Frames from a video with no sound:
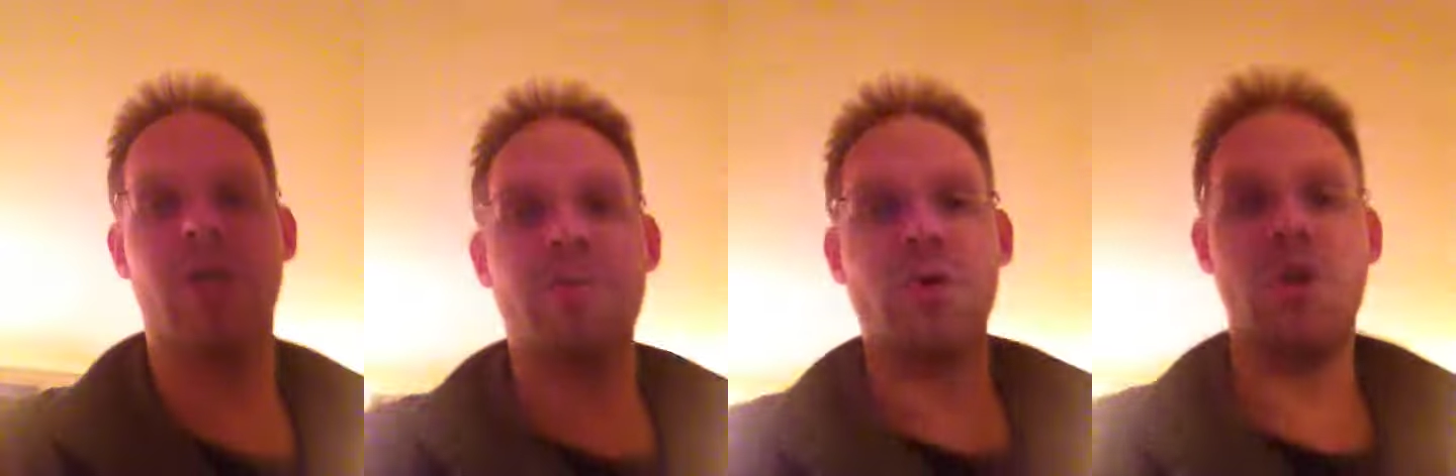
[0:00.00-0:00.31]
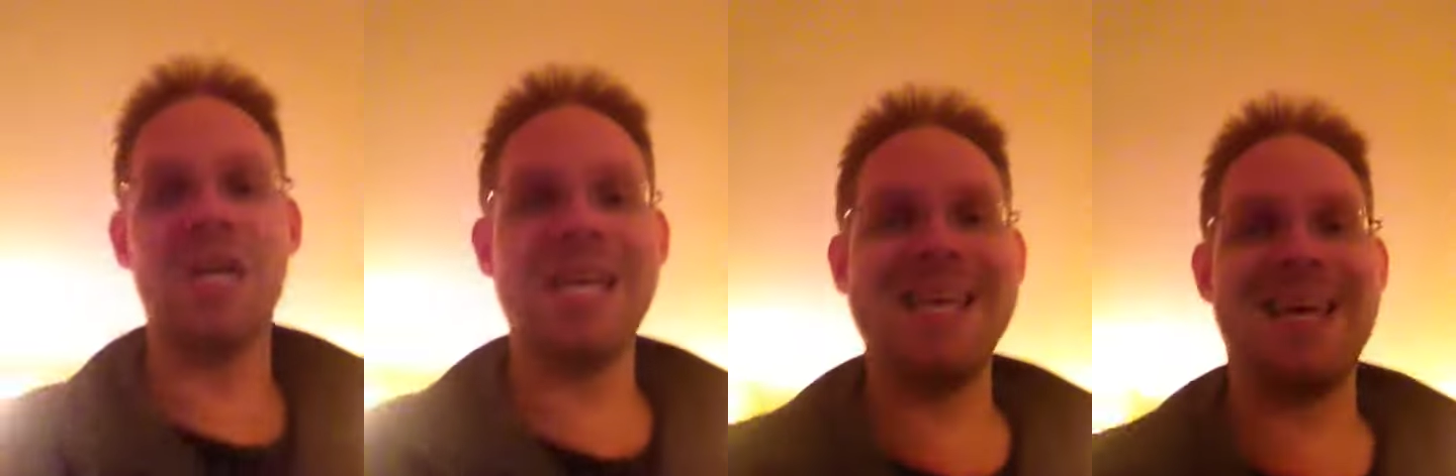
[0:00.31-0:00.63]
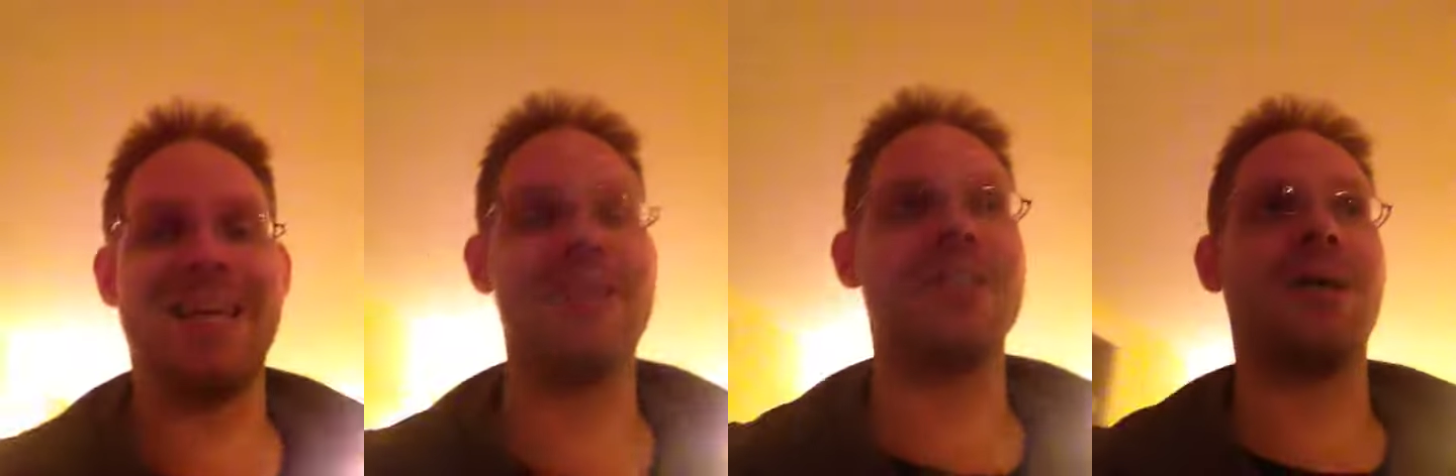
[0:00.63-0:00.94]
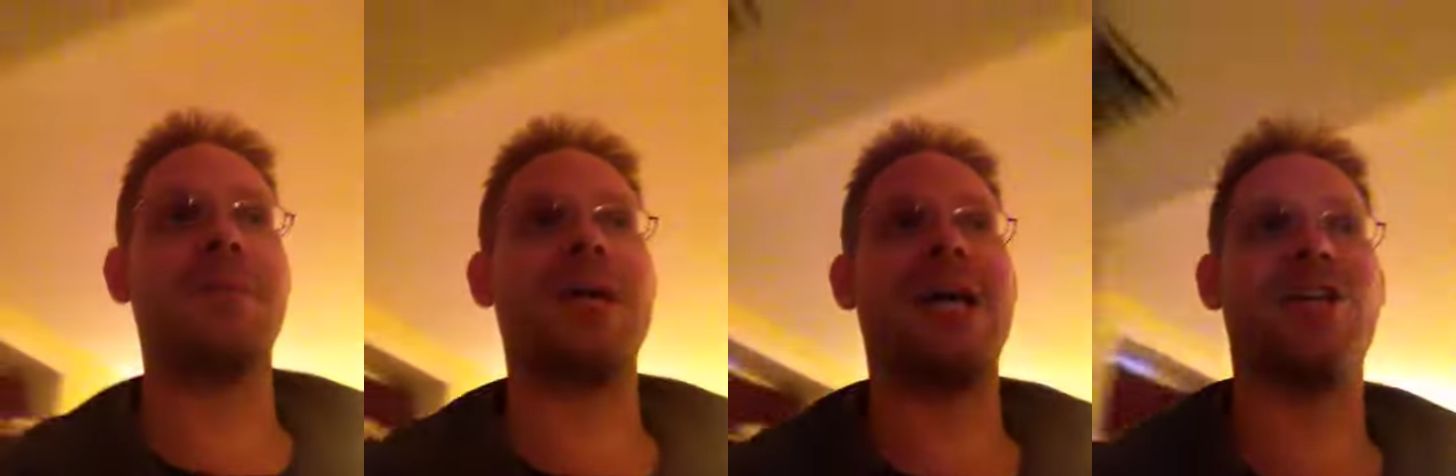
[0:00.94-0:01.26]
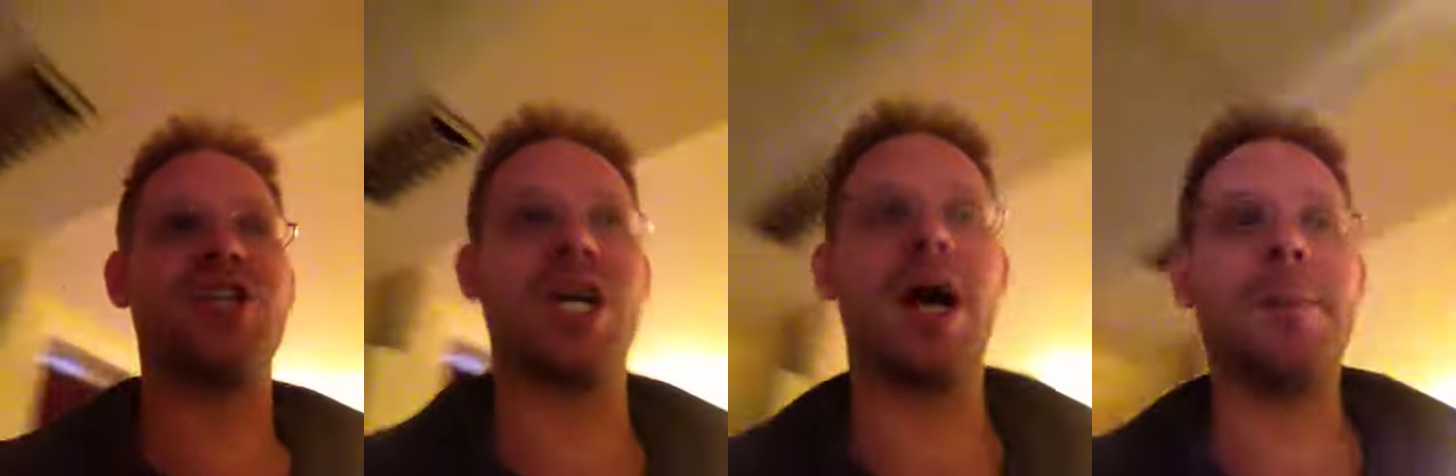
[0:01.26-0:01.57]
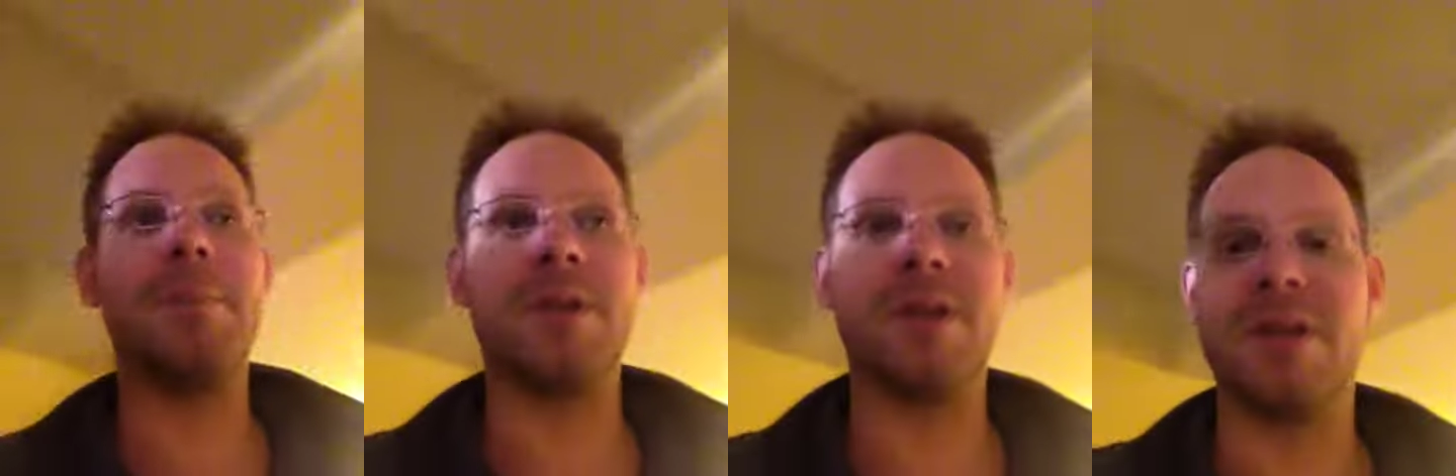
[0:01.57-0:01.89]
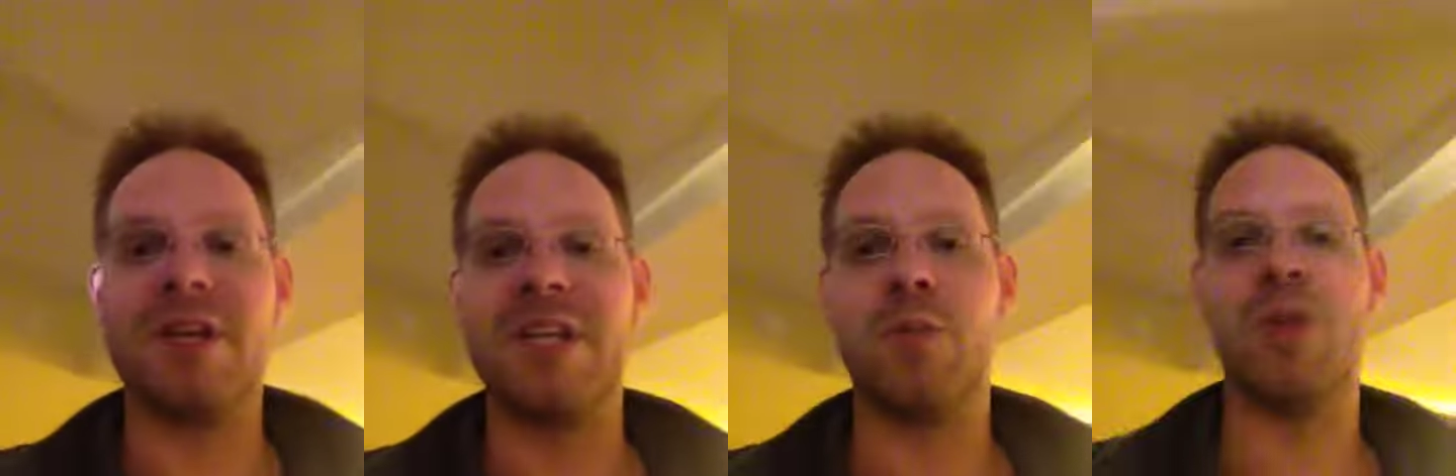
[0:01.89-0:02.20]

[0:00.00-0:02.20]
community ends up catching up and,